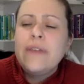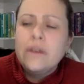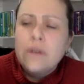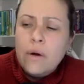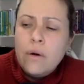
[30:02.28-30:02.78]
they
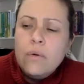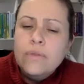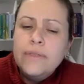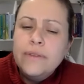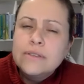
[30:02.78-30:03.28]
know
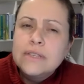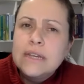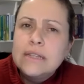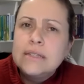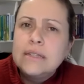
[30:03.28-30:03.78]
that their
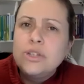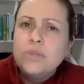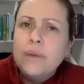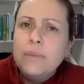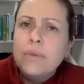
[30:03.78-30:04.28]
skin is tissue
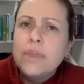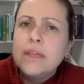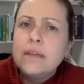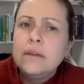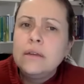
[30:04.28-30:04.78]
paper
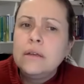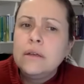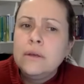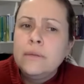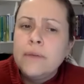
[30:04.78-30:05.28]
thin,
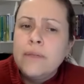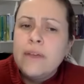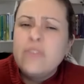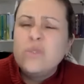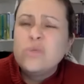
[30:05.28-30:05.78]
and
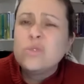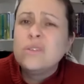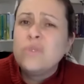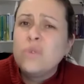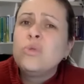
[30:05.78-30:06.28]
that feels
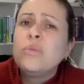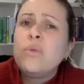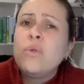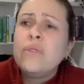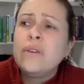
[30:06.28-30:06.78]
really
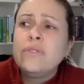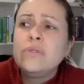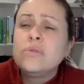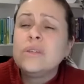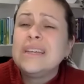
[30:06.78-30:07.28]
vulnerable and that
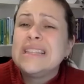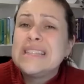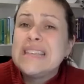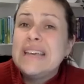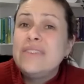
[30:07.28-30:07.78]
feels really
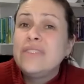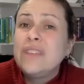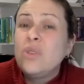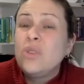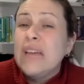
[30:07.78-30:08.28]
unsafe, and
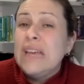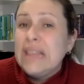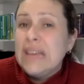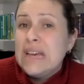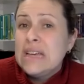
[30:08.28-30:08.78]
they don't like
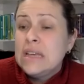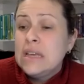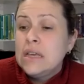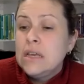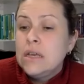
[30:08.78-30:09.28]
that.
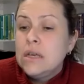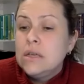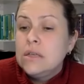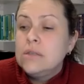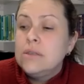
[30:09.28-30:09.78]

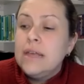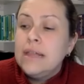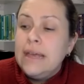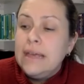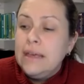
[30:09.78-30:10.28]
So they
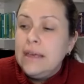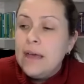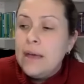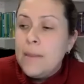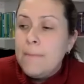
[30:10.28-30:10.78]
like
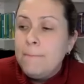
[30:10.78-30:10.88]
get